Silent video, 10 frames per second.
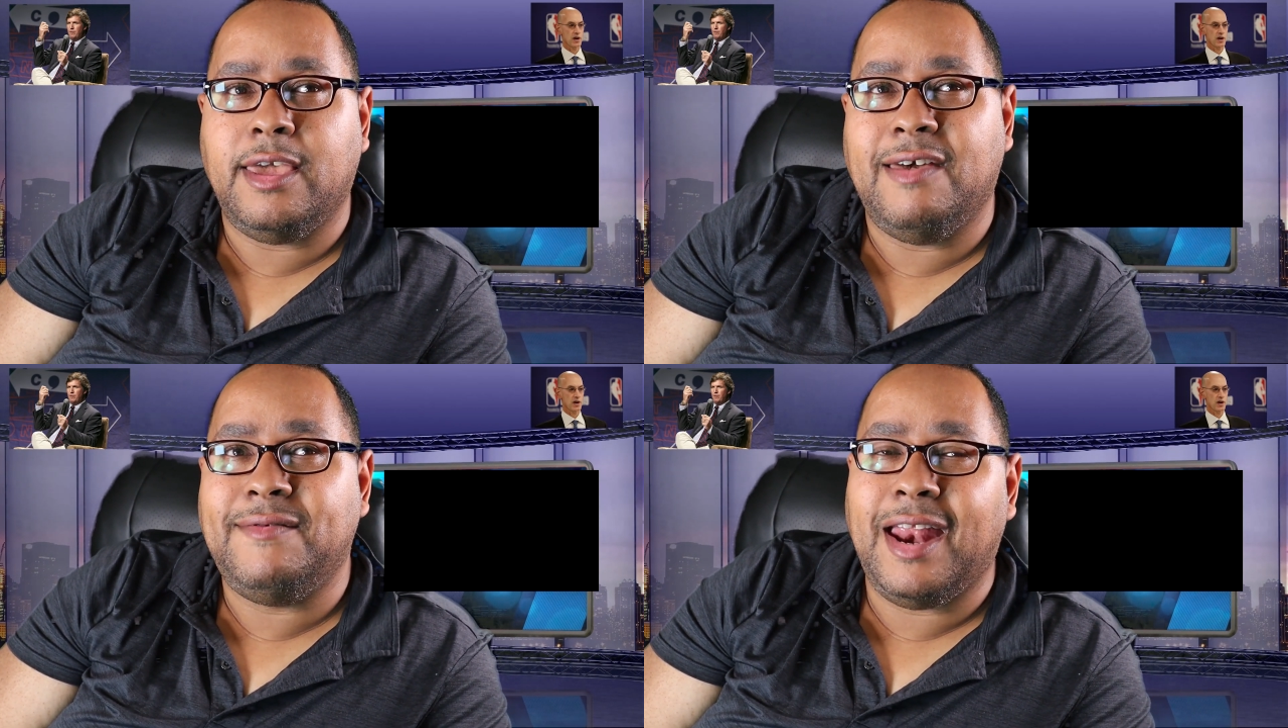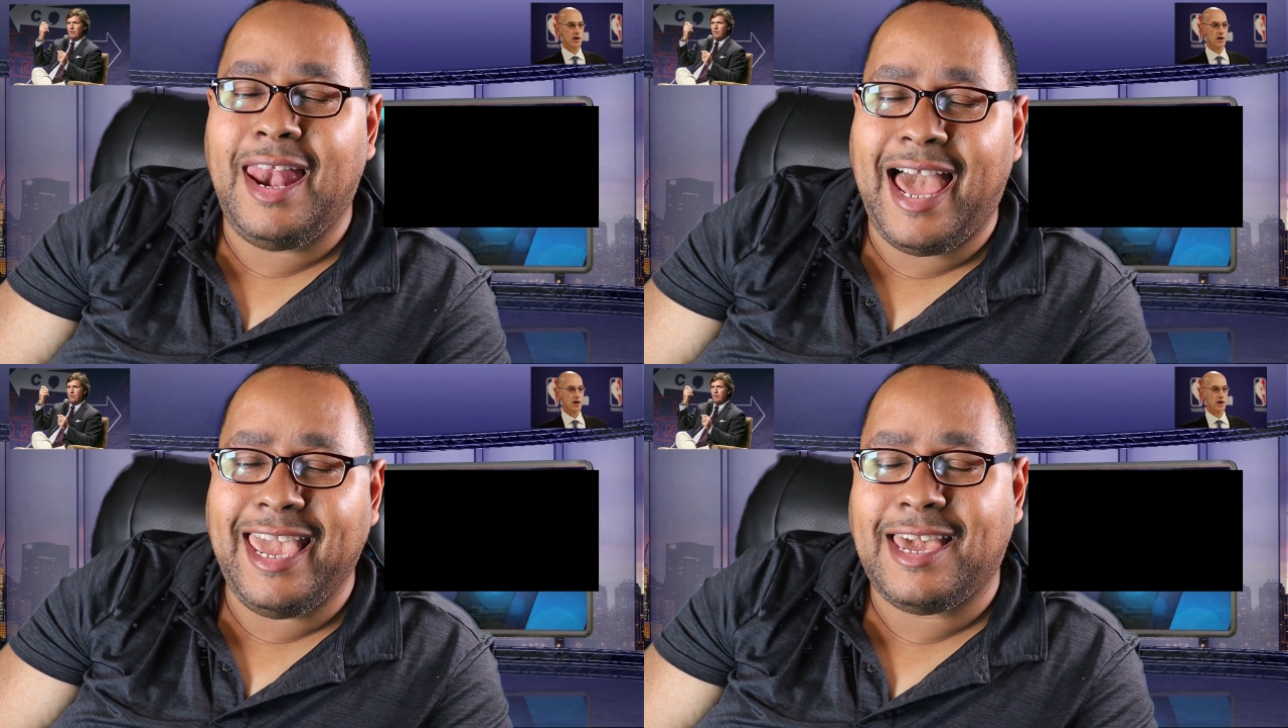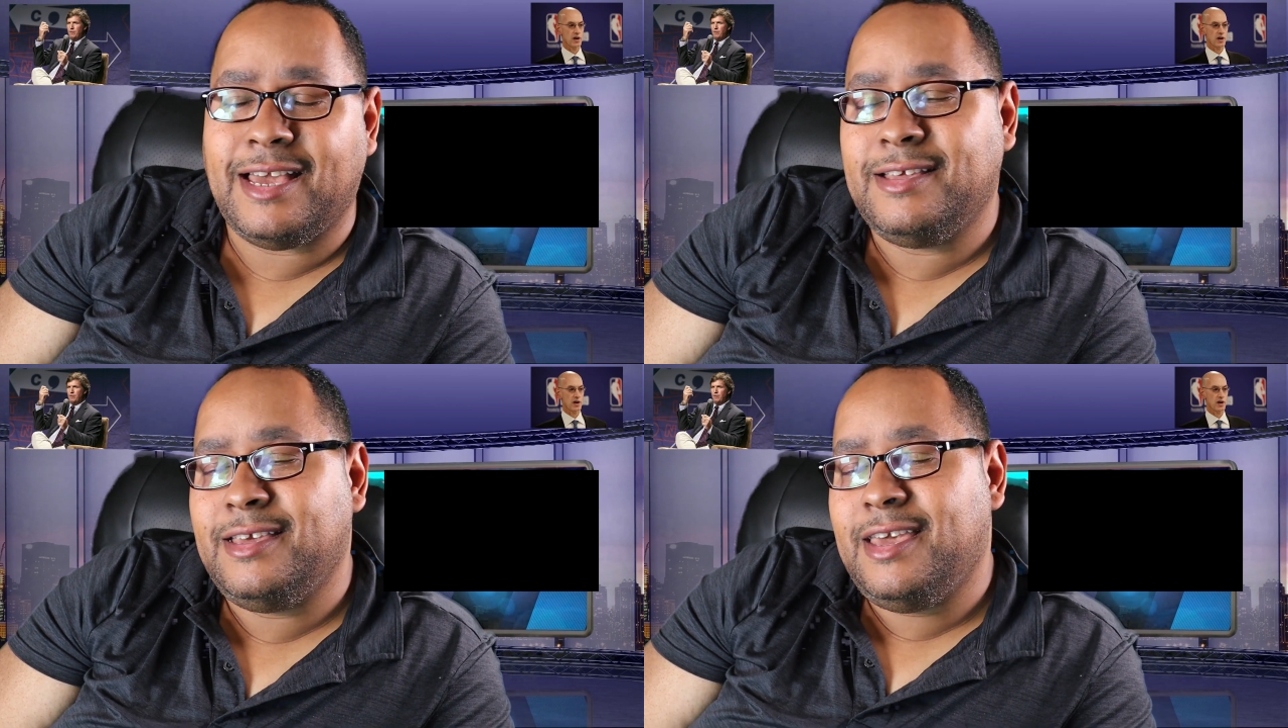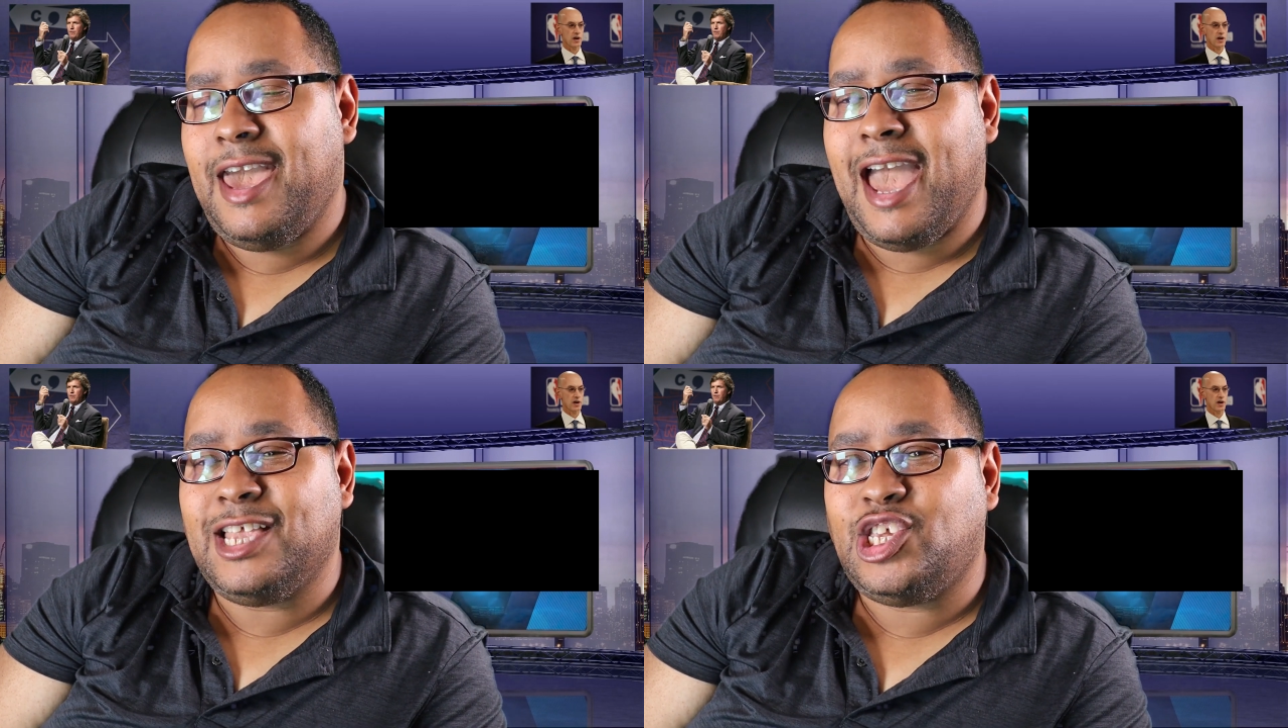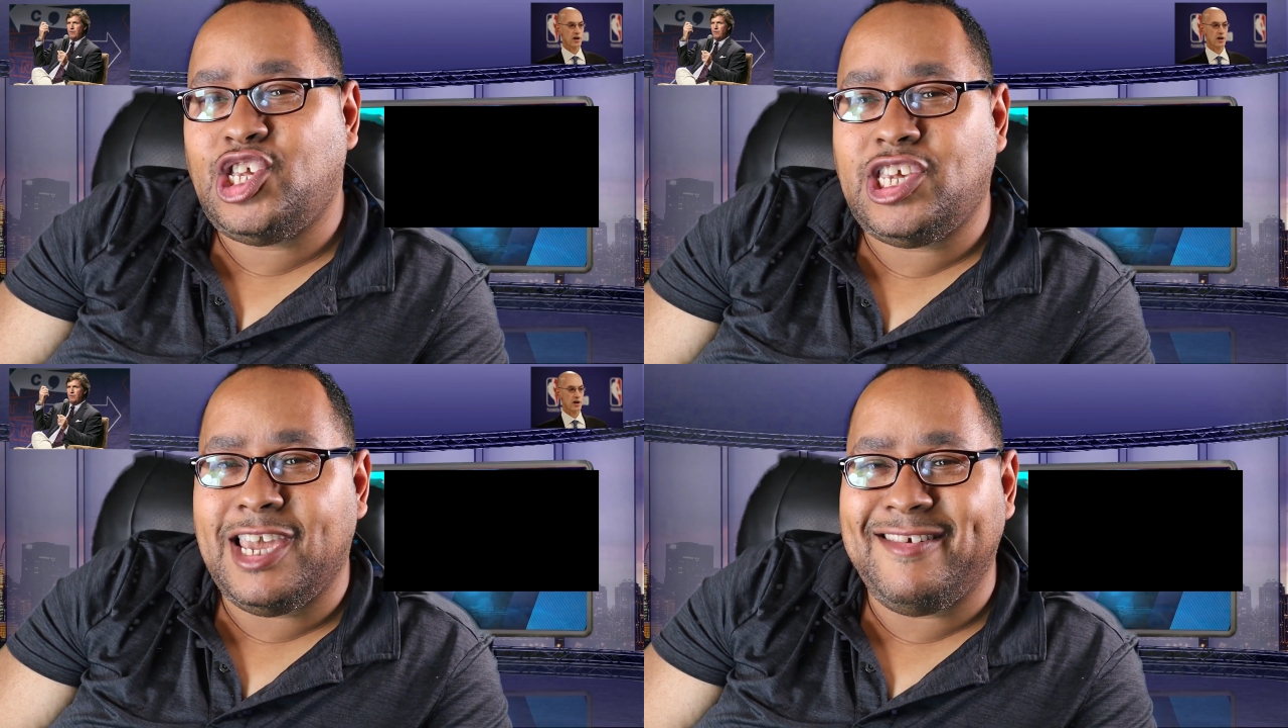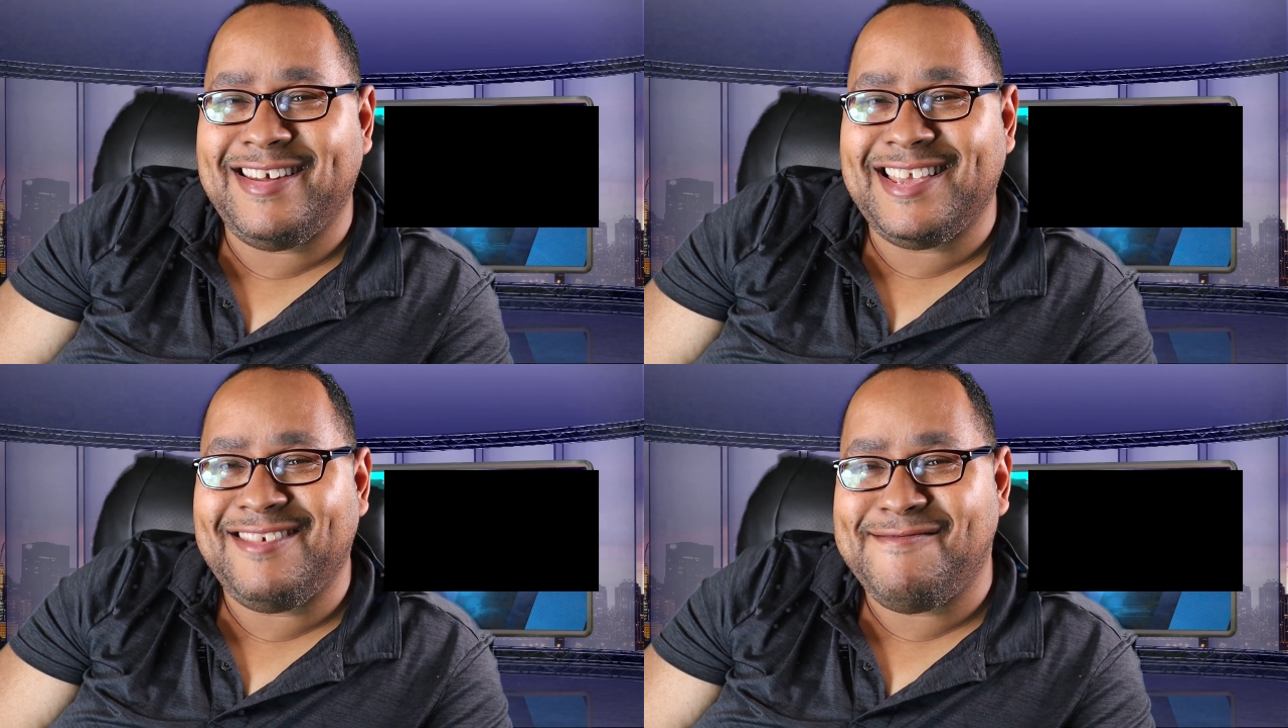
give it a like, and share it.